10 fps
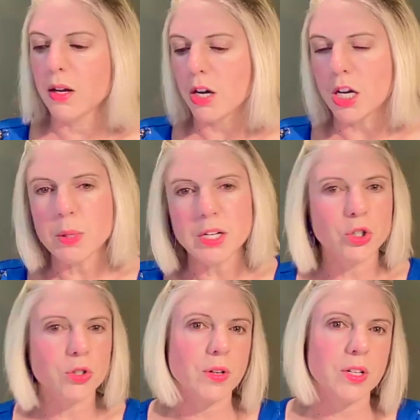Are you an
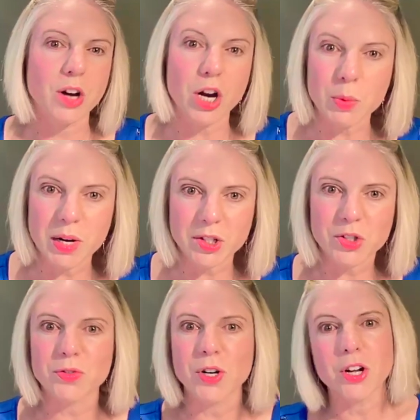introvert? Are you an
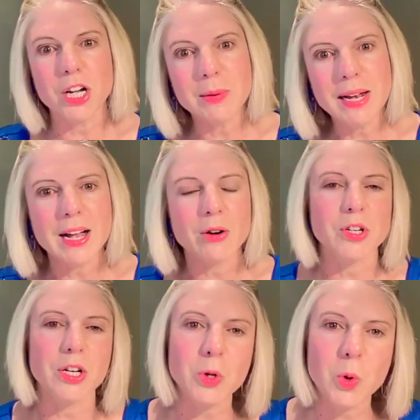extrovert? Are you loud?
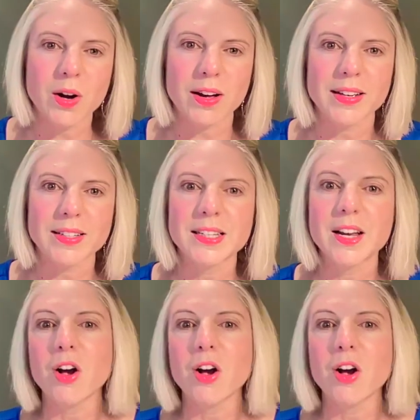Are you quiet?